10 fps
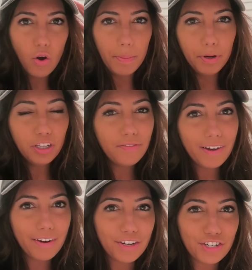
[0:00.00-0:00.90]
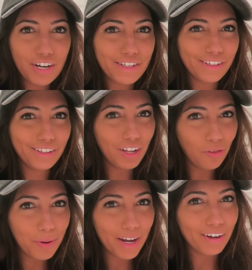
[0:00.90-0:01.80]
So I put on the foundation, it's a
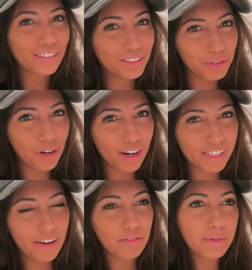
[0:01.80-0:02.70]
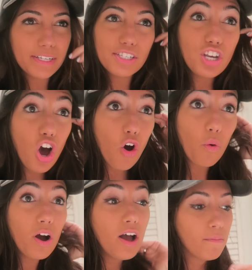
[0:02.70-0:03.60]
little bit on the too dark side for me,
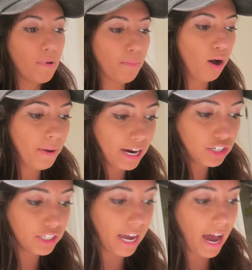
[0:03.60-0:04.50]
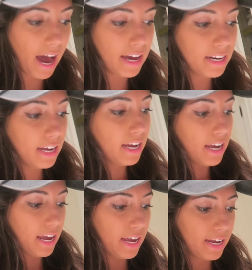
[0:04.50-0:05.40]
so my mom actually had
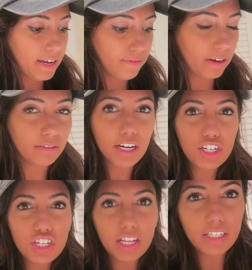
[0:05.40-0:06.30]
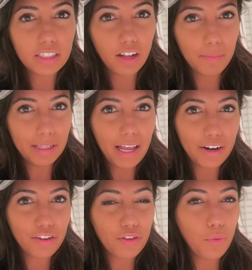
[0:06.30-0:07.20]
a foundation that's a little bit
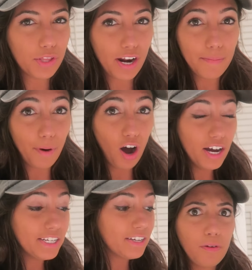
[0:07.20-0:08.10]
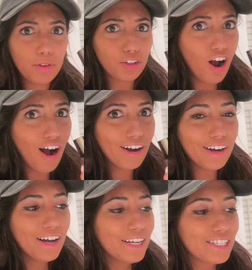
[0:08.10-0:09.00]
lighter than the one that I bought from
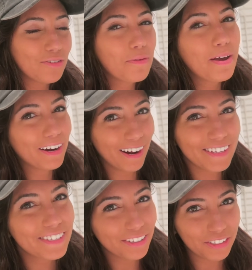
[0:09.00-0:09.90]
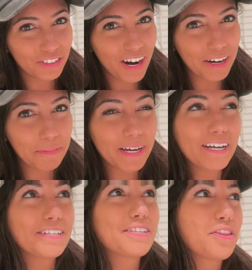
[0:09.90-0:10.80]
Lorac, so we made a nice little trade
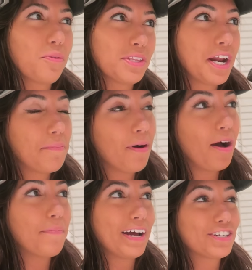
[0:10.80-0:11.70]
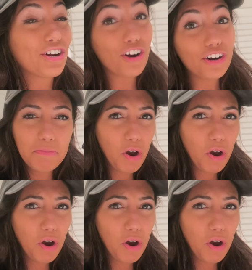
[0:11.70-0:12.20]
because the one that I bought matched her.